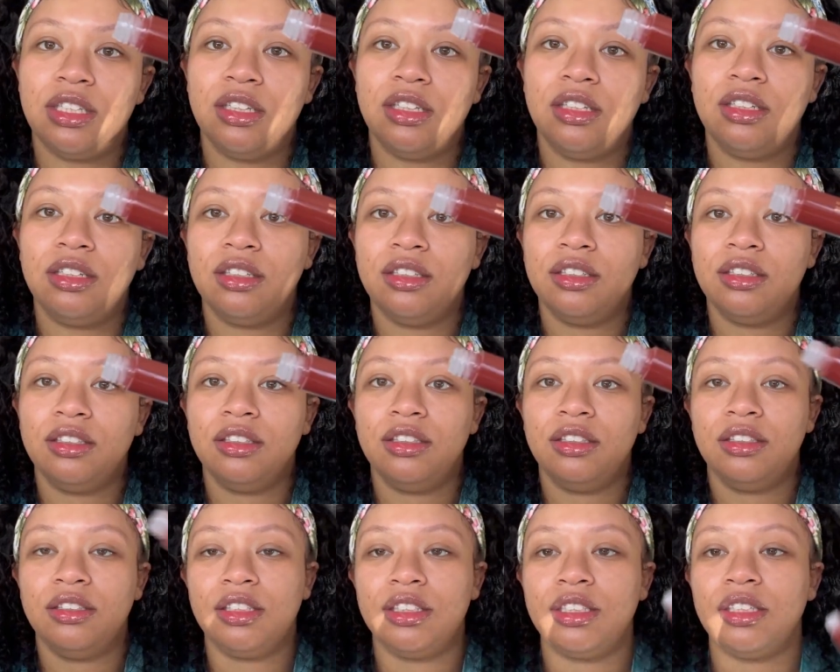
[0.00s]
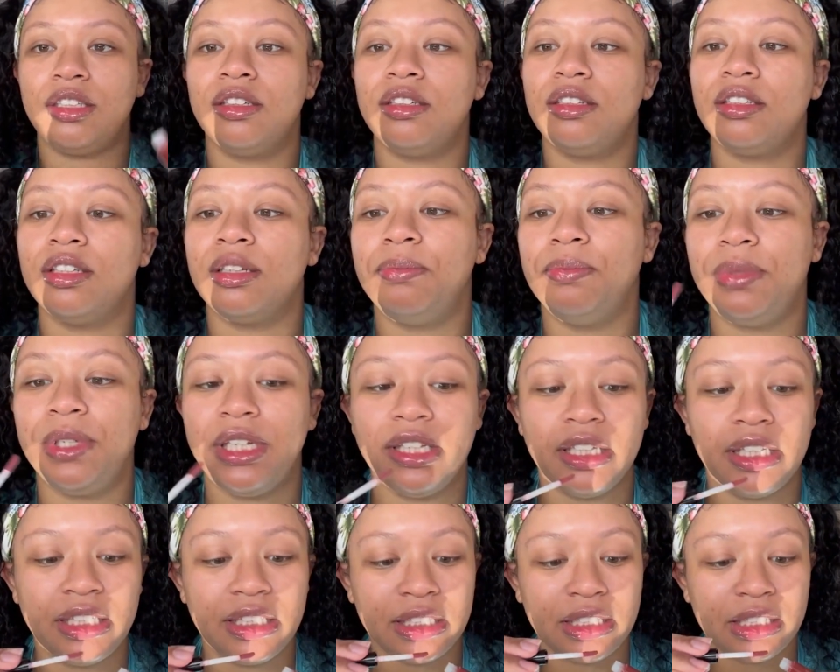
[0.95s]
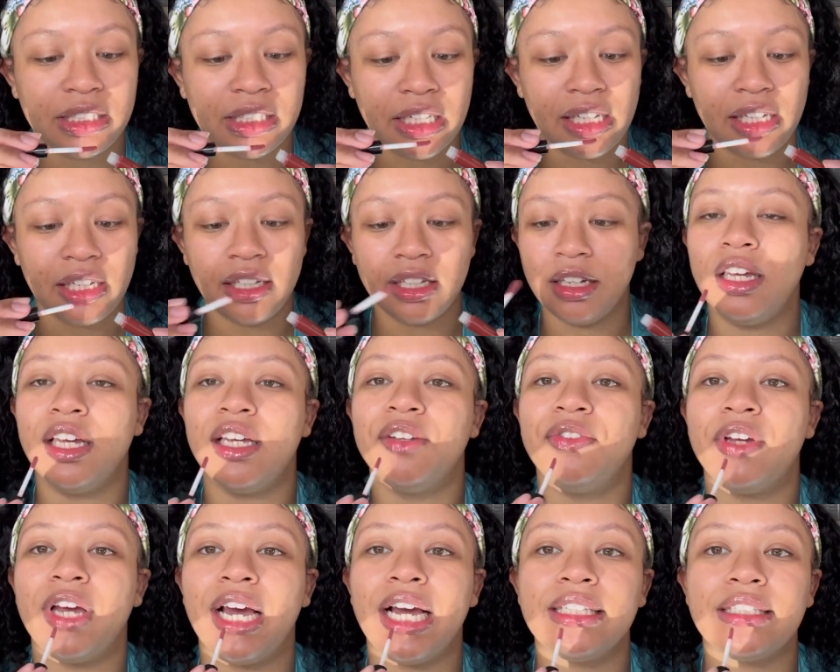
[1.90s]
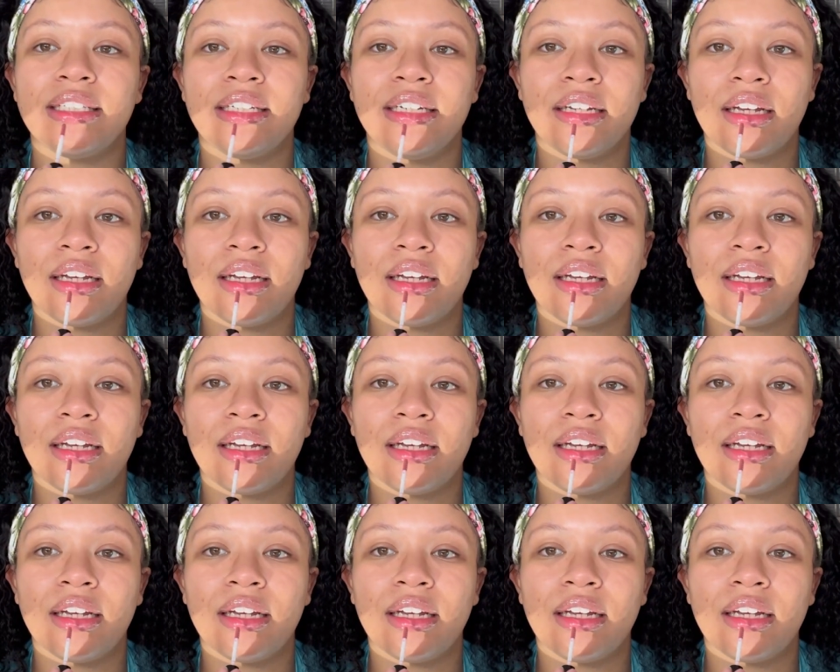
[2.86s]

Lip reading: a little lippy. Let's see if it adds any